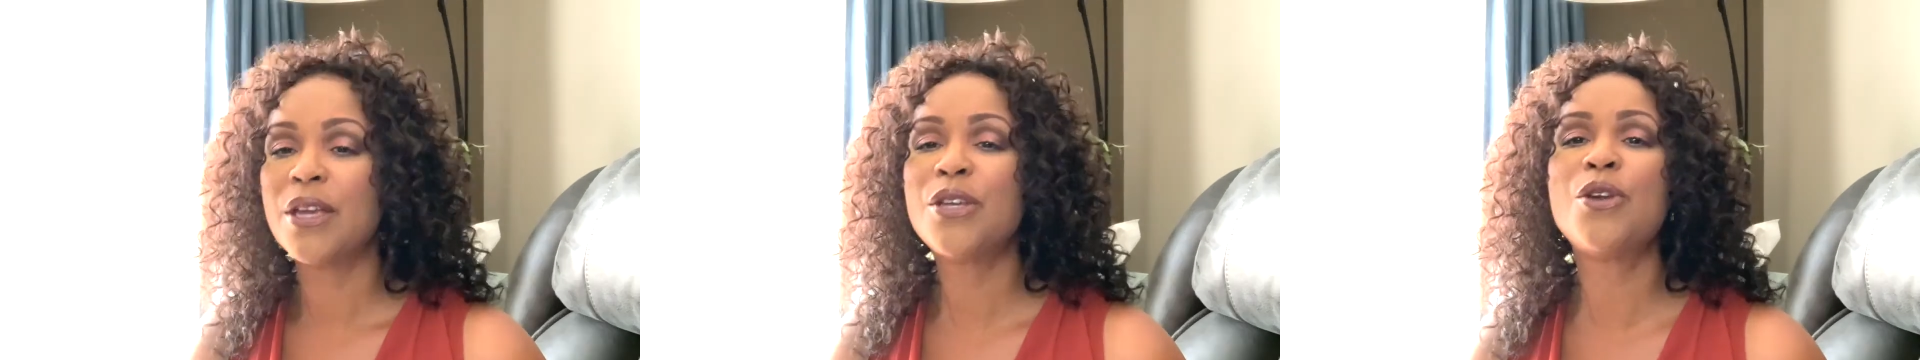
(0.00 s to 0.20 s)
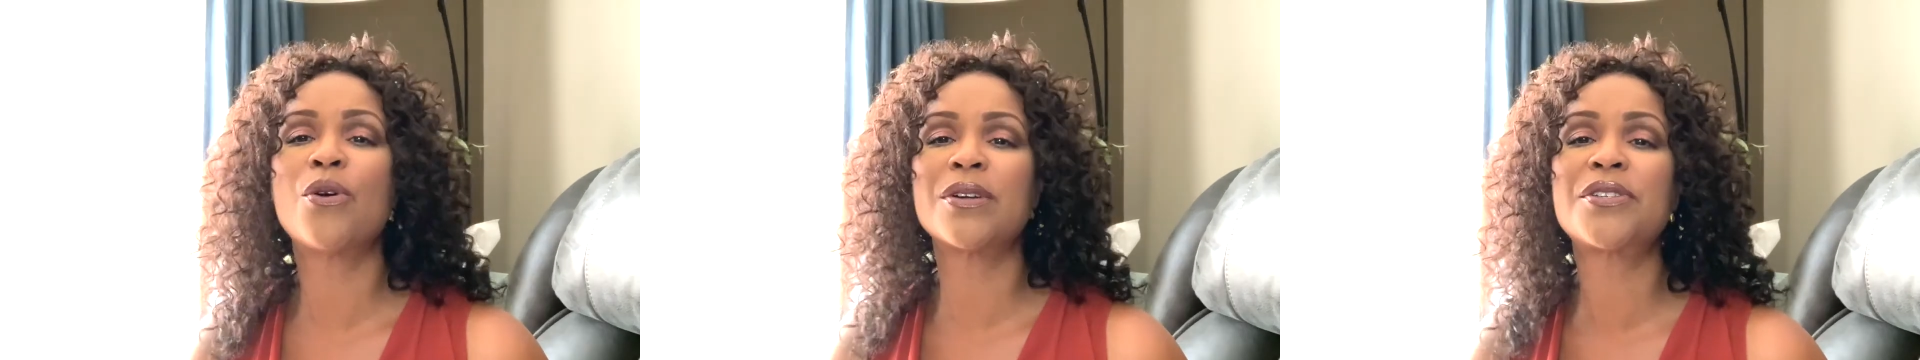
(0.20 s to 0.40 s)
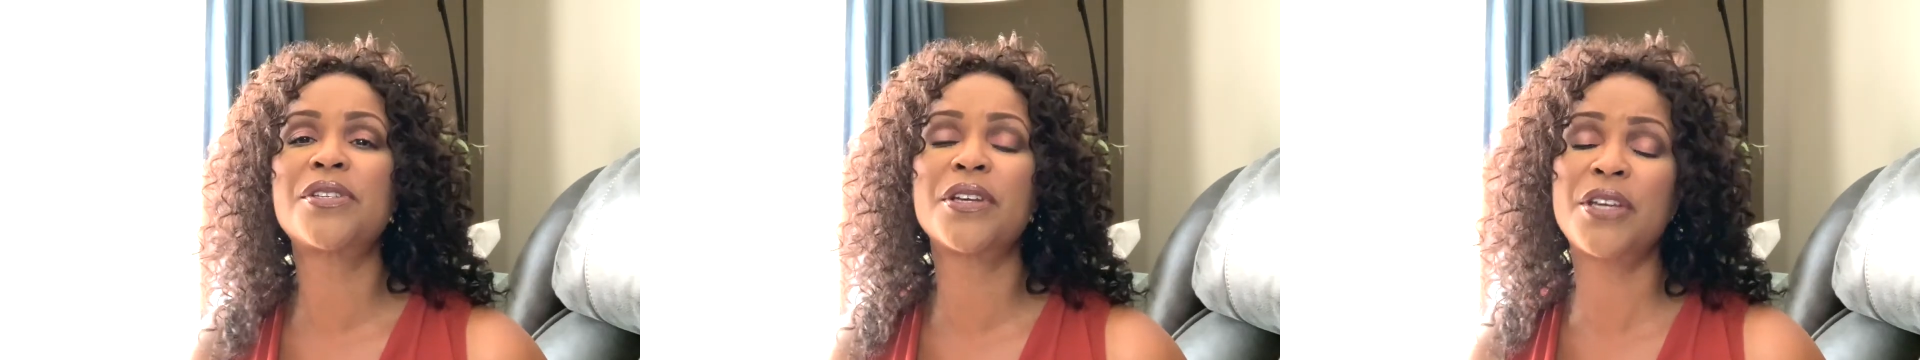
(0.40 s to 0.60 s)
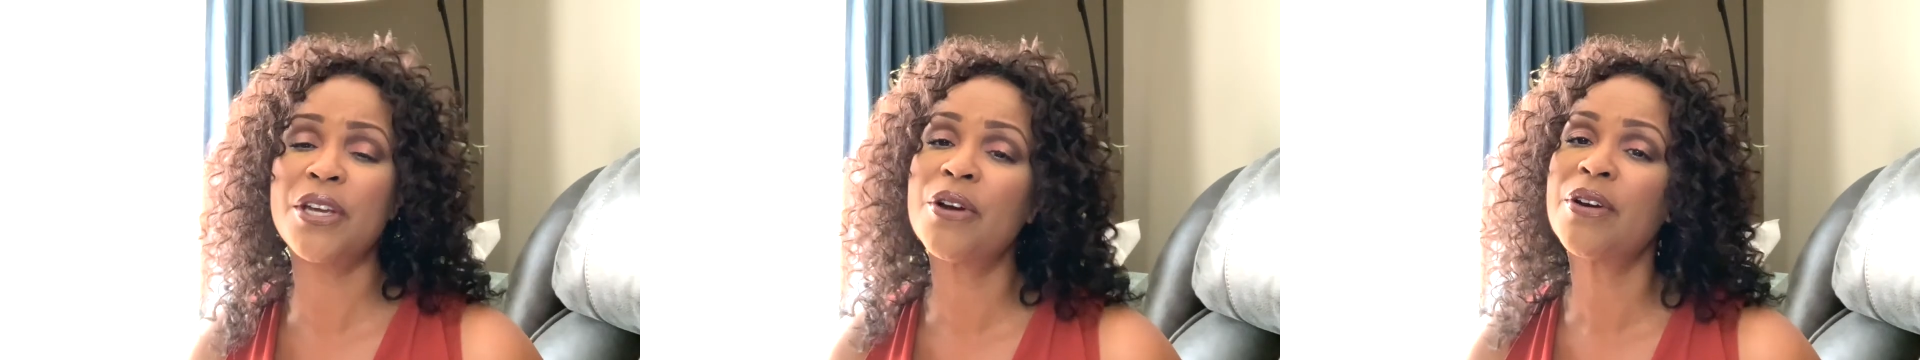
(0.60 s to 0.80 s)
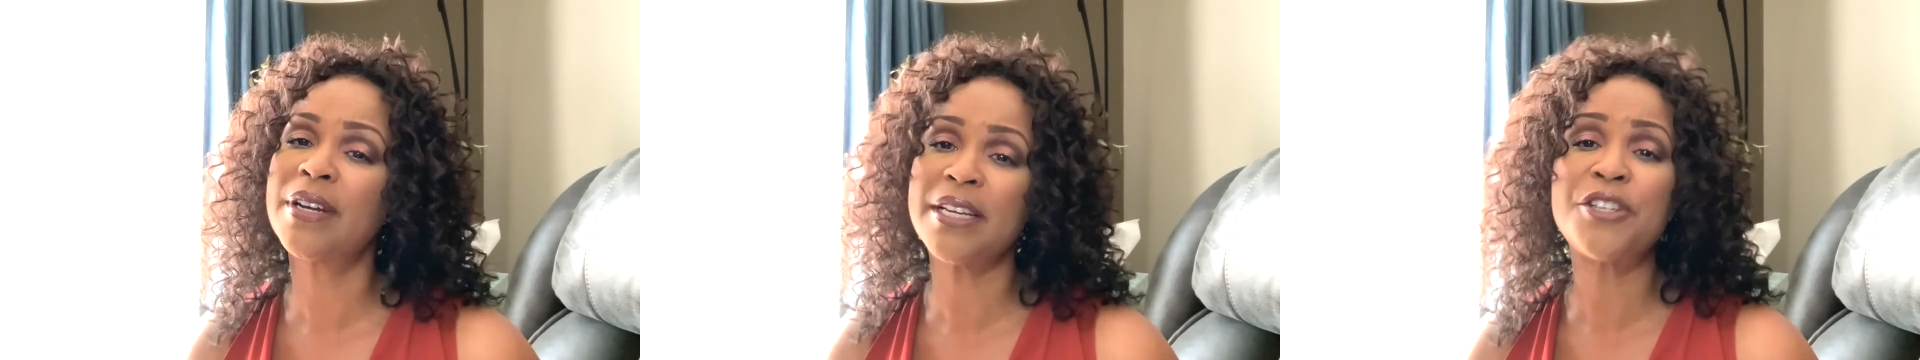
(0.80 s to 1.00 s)
Your
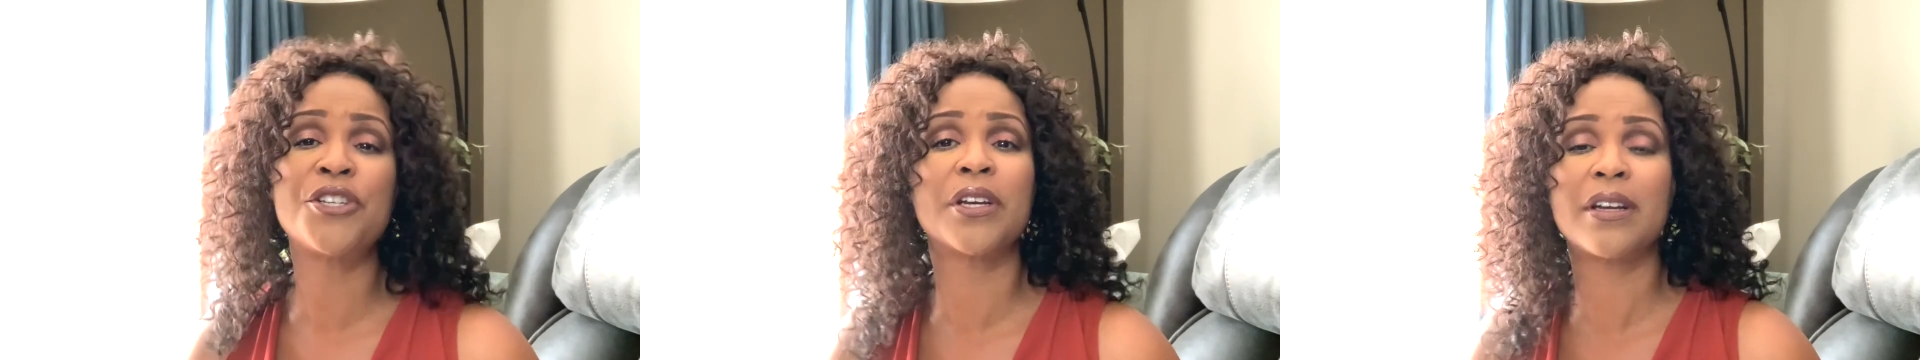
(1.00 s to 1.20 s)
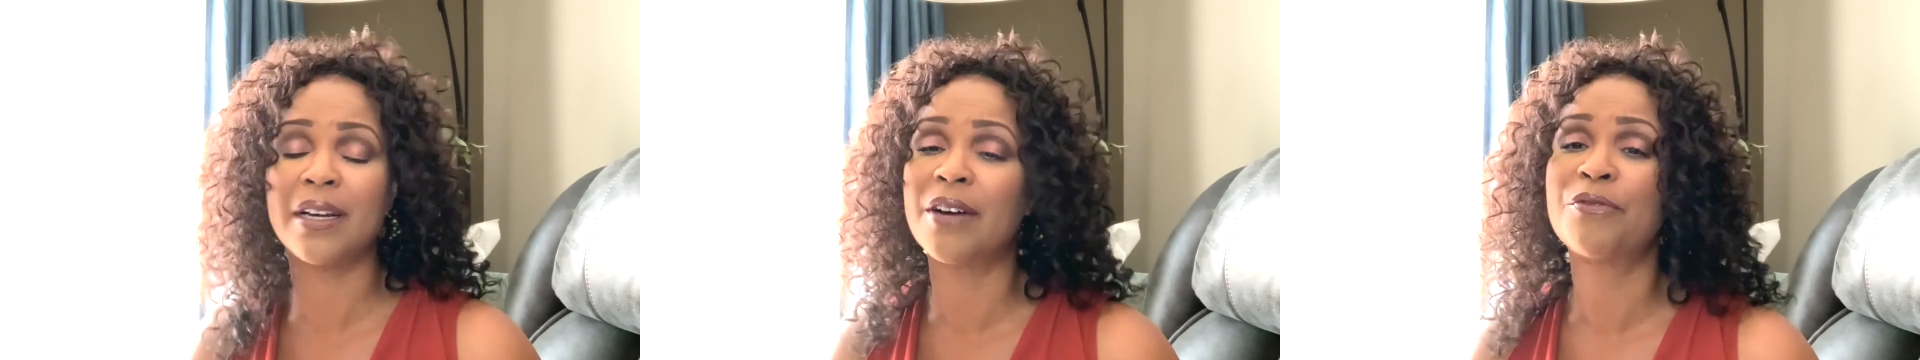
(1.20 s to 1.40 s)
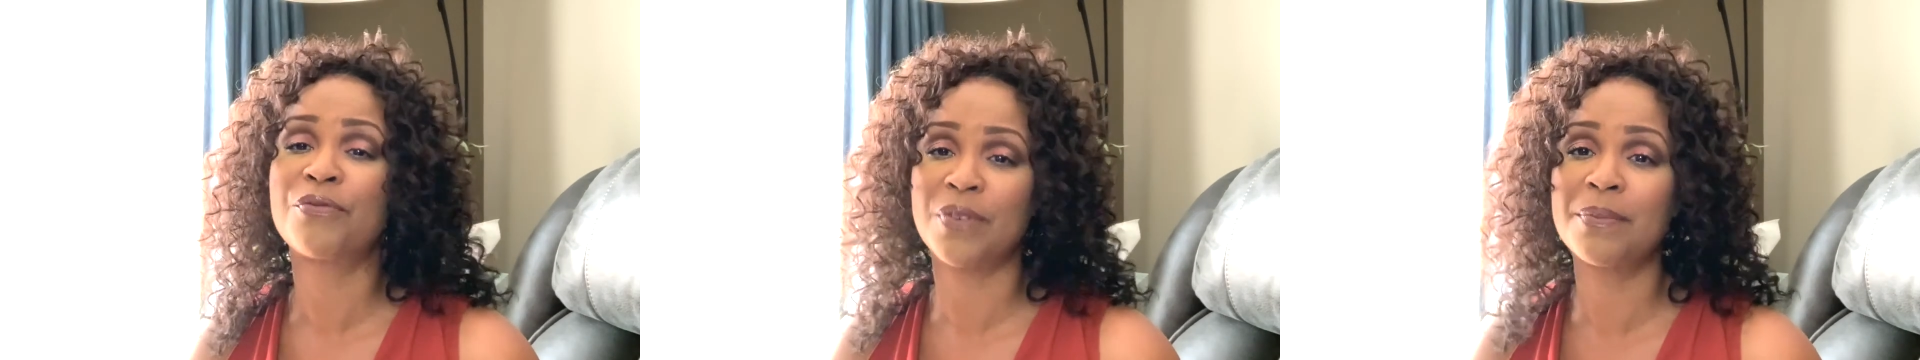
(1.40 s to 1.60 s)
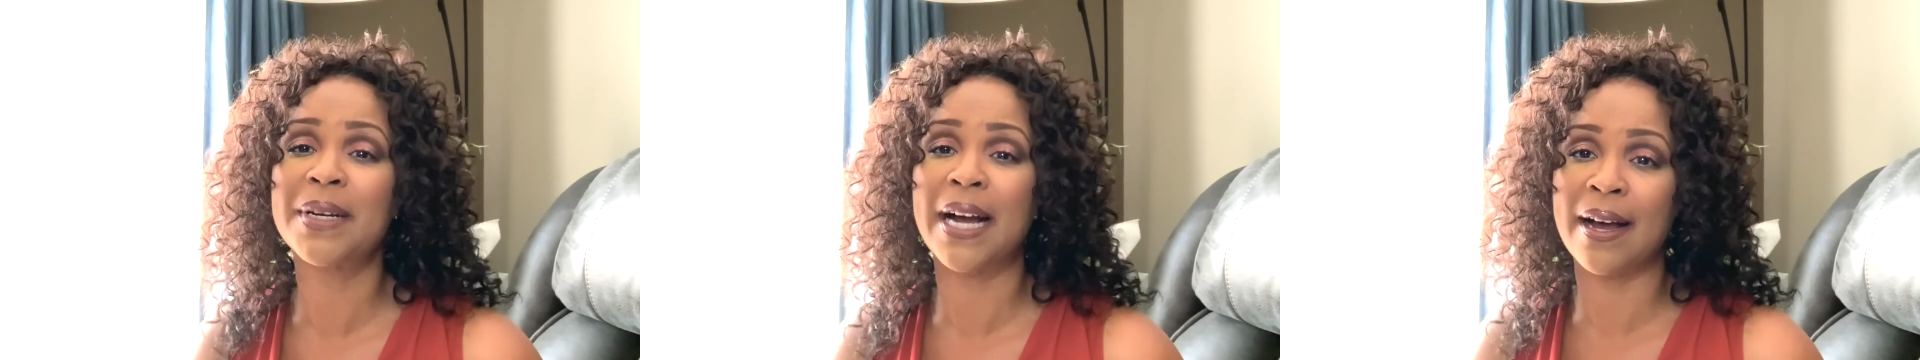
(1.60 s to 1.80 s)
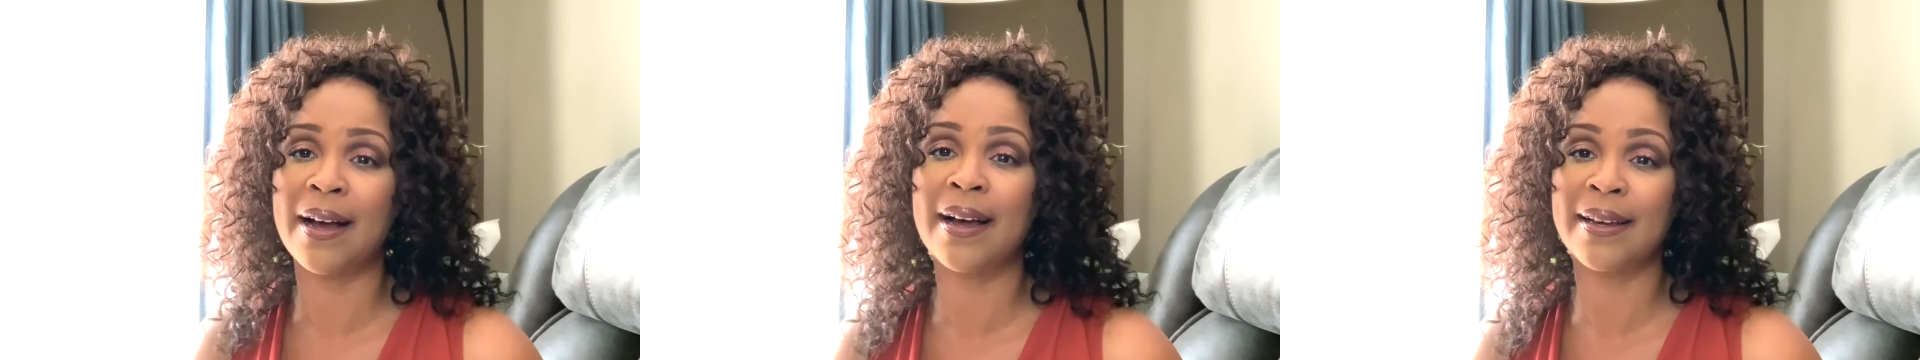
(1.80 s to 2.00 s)
security should come from
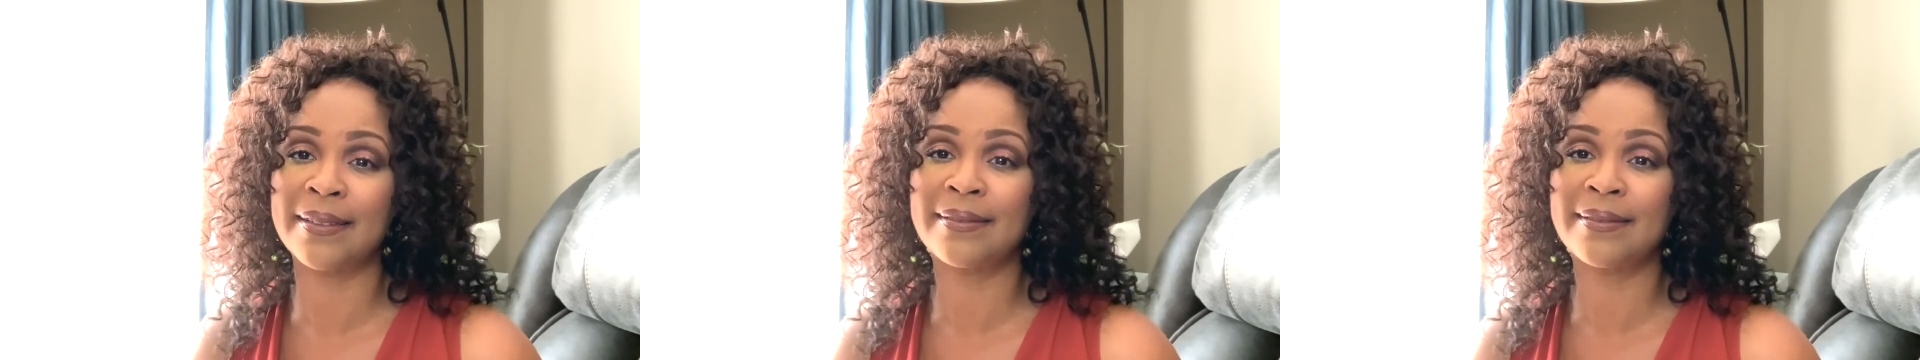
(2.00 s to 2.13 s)
God.